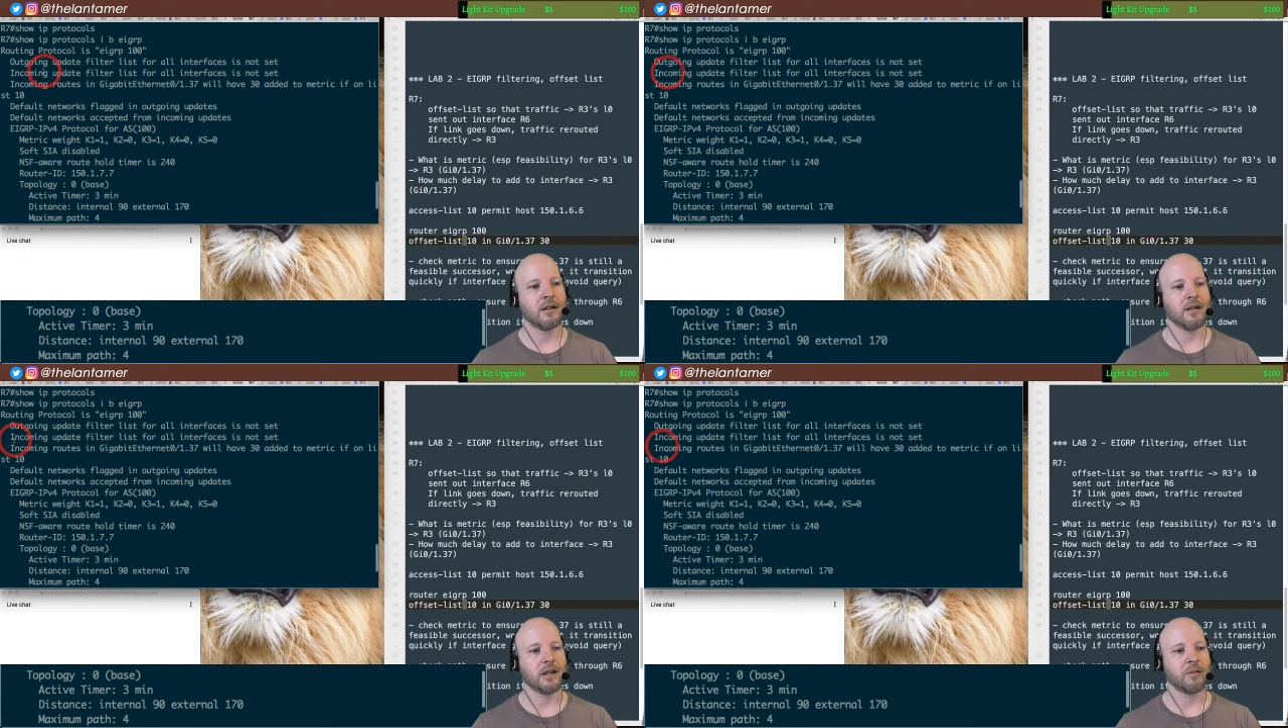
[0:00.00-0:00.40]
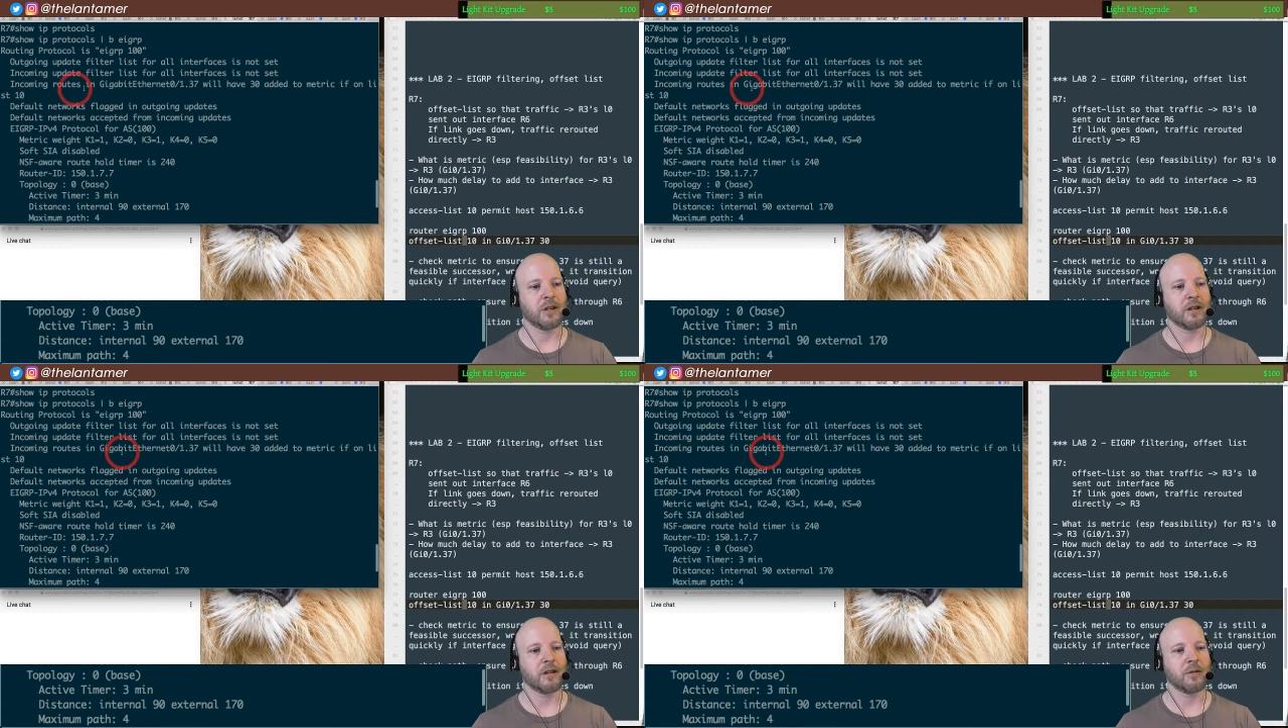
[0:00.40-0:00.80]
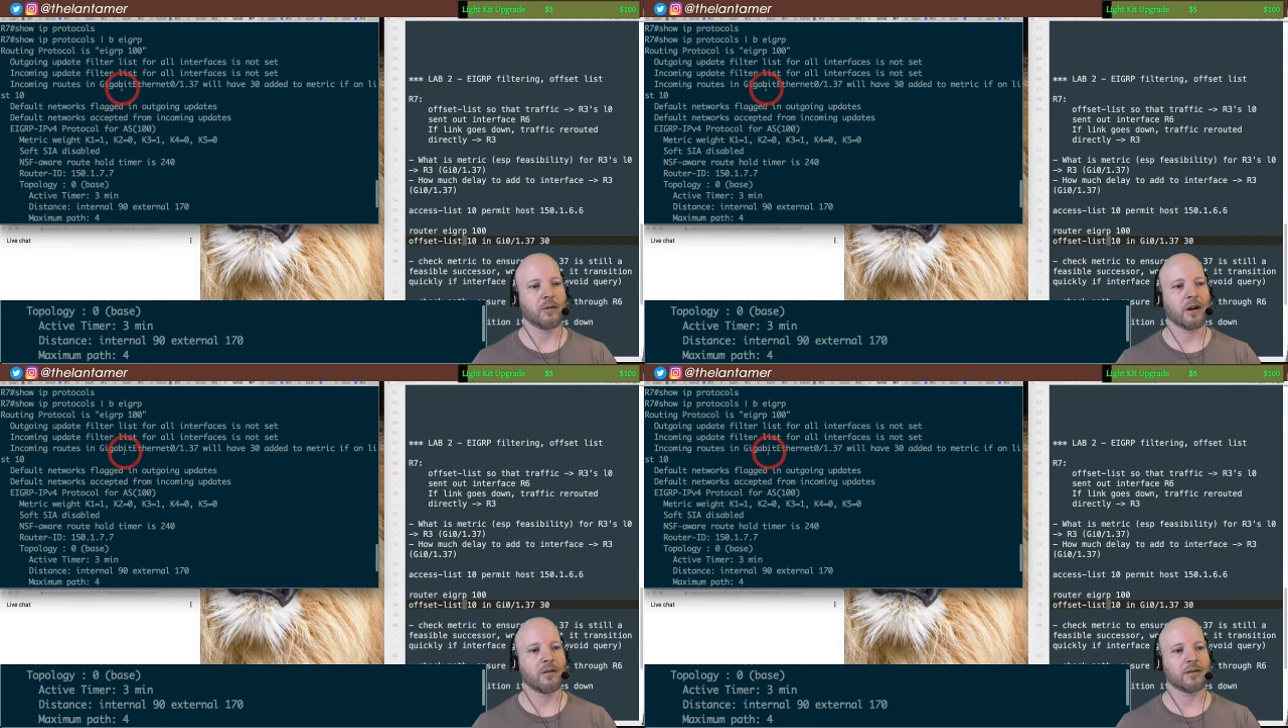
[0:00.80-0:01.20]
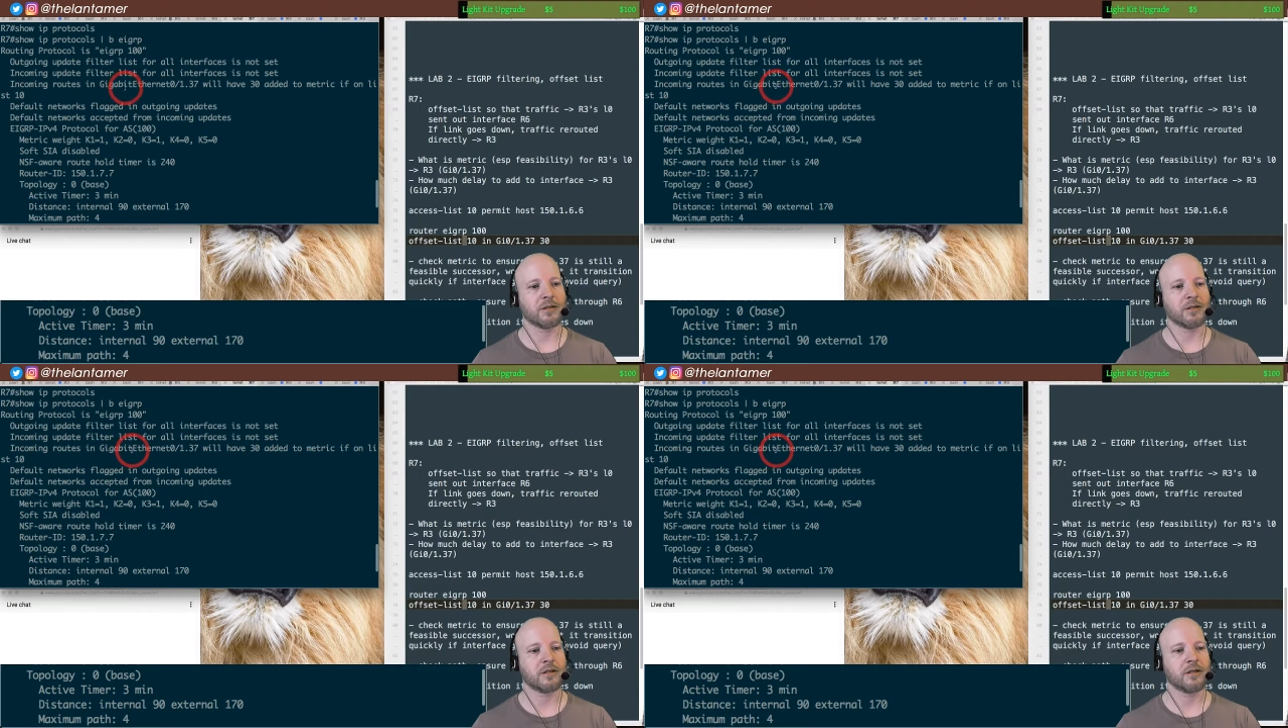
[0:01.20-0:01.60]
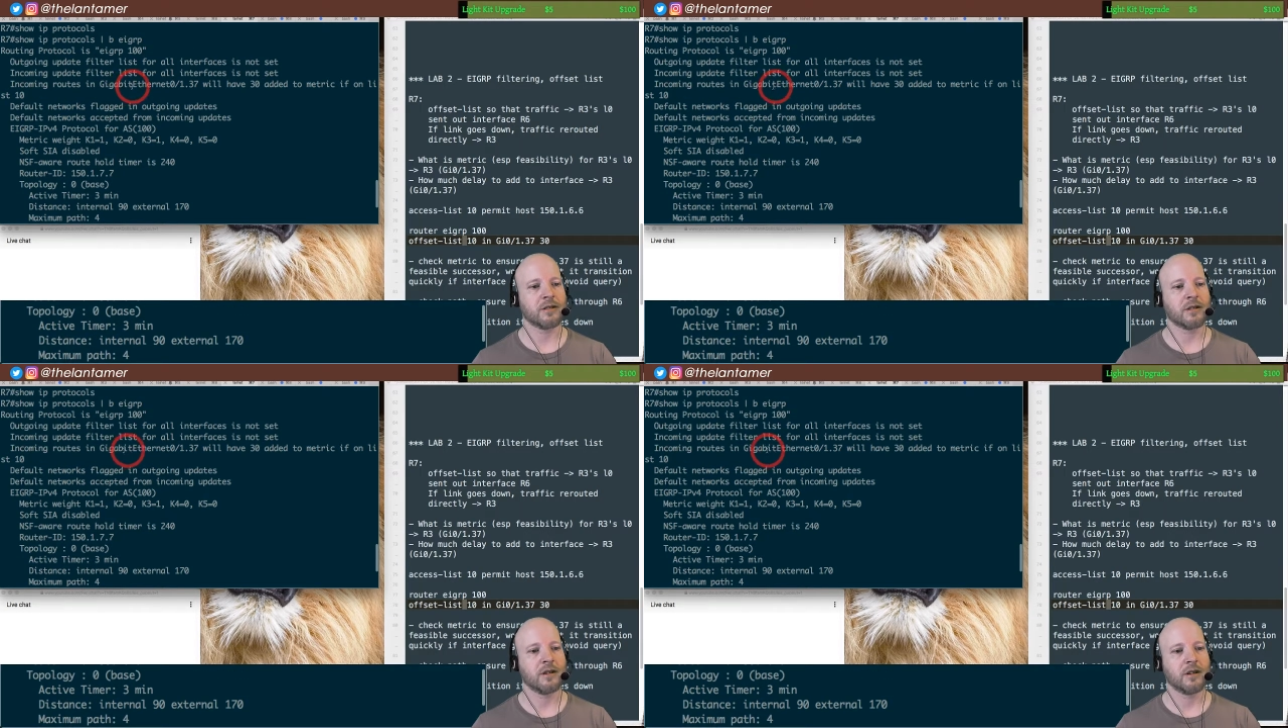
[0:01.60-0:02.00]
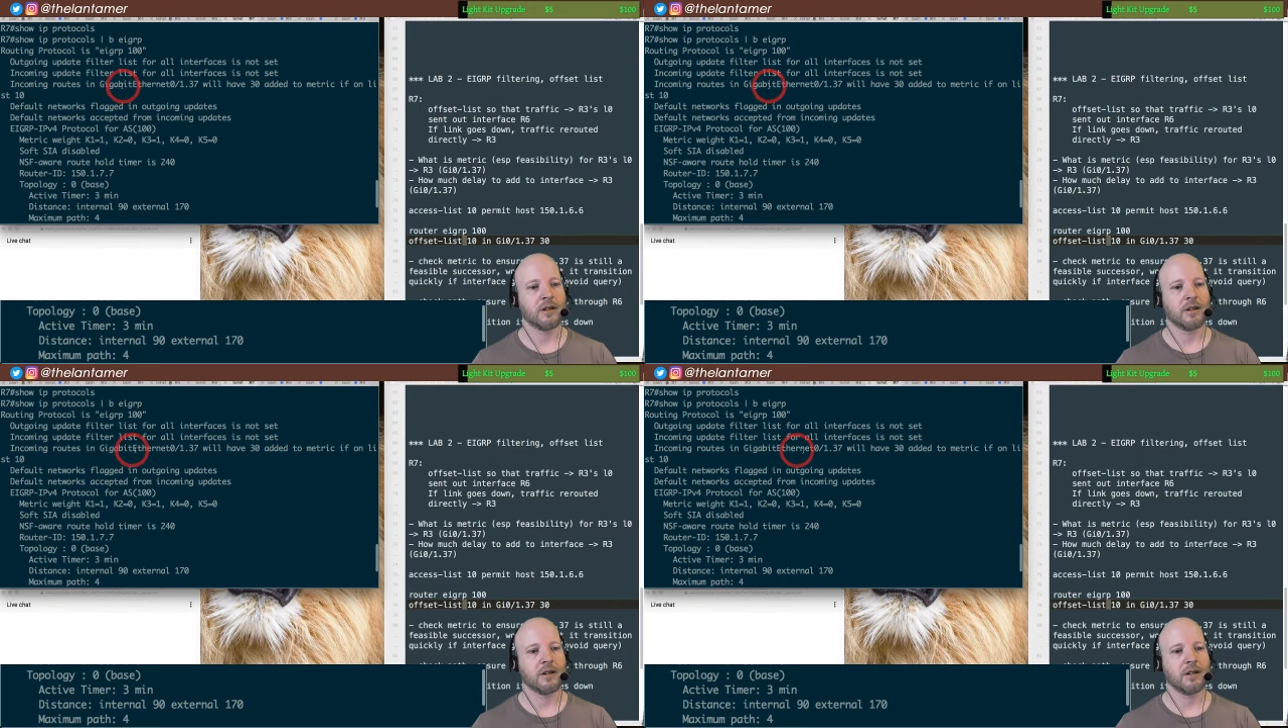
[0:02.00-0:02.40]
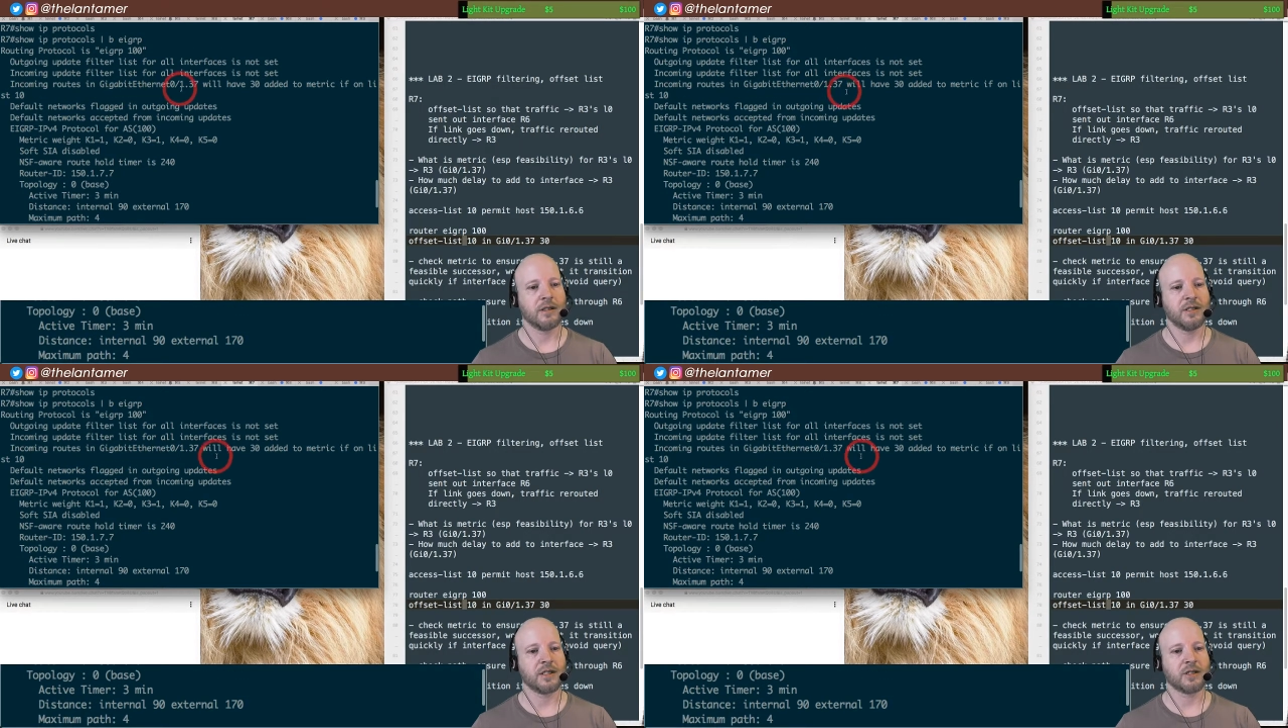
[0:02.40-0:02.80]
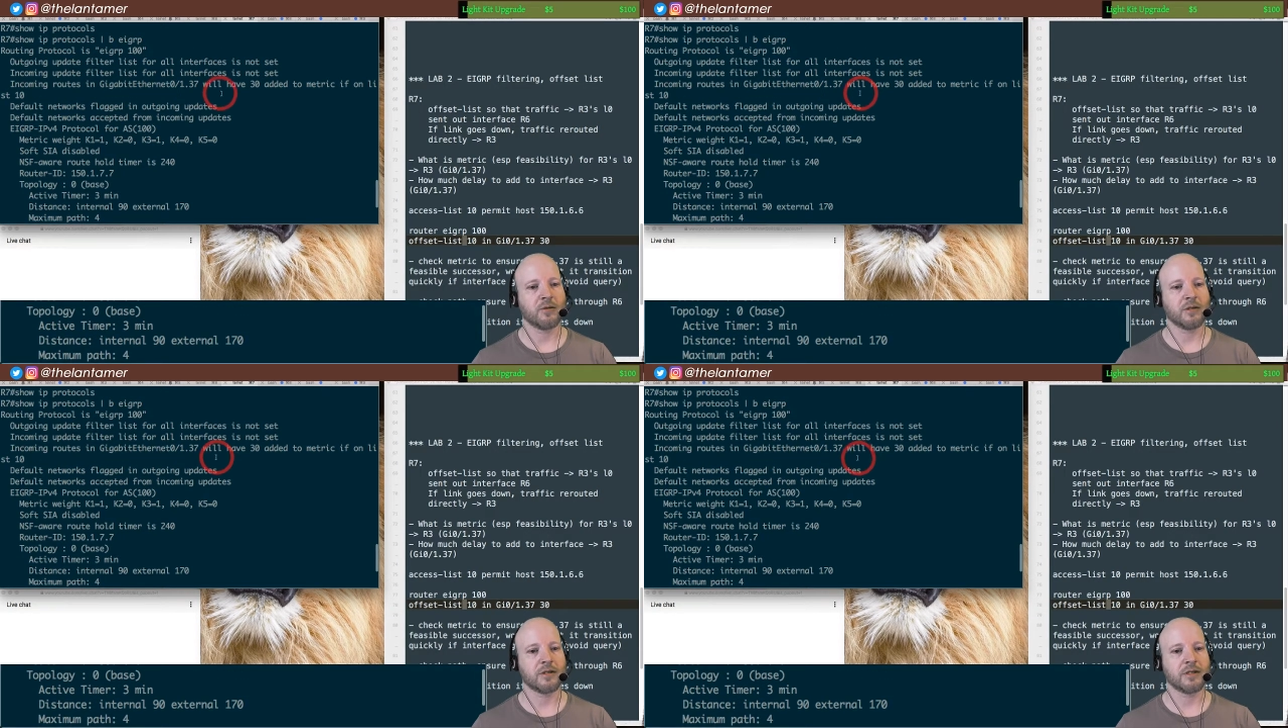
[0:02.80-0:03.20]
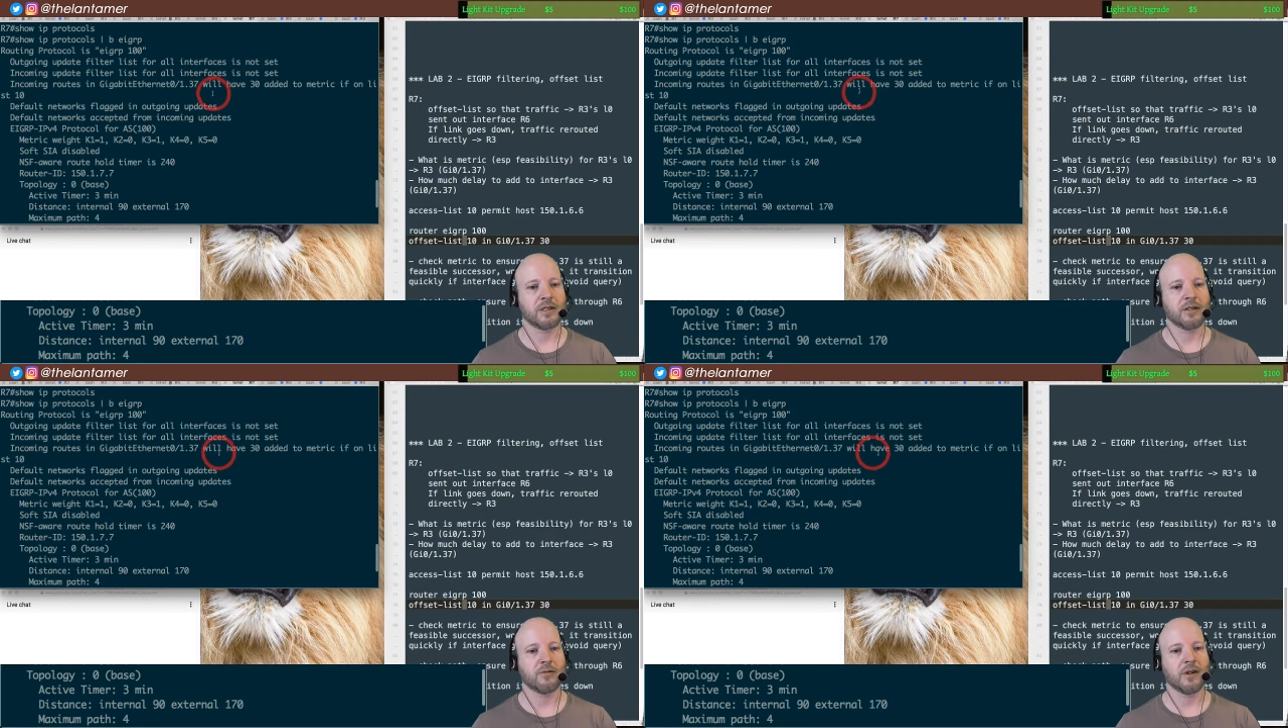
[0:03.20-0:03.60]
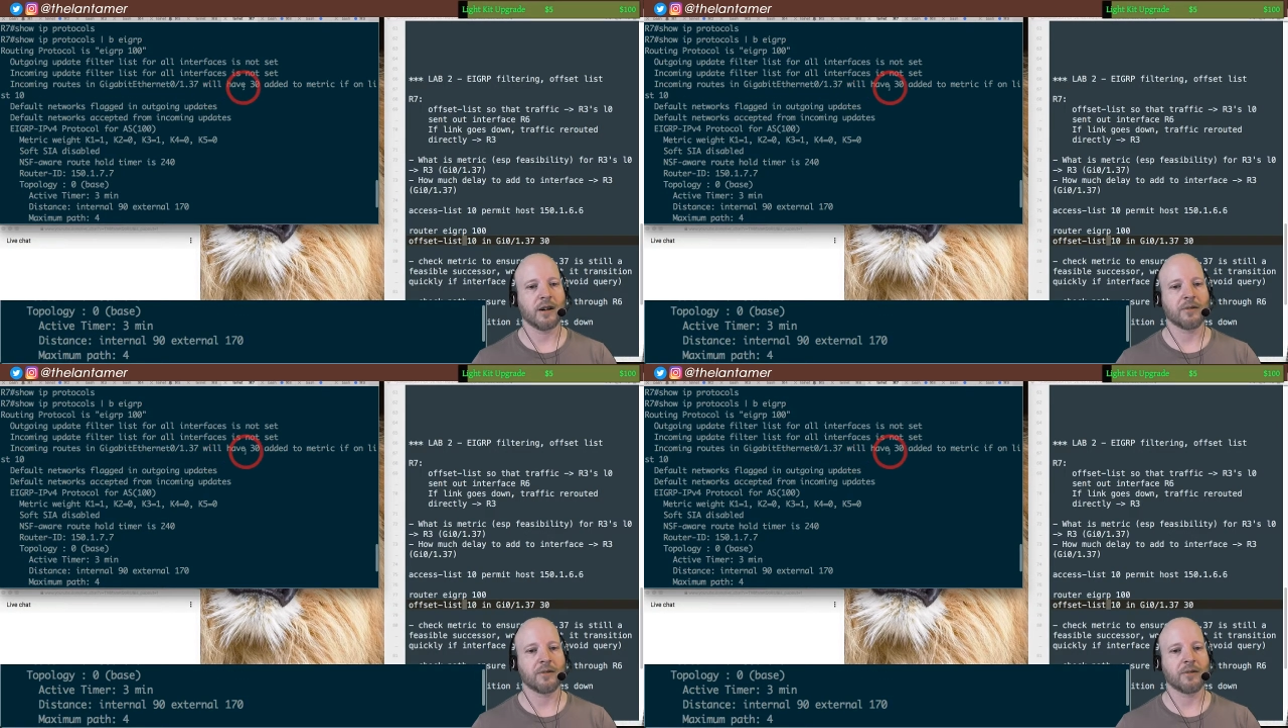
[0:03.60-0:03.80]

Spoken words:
Yep, incoming routes in GI 0137 will have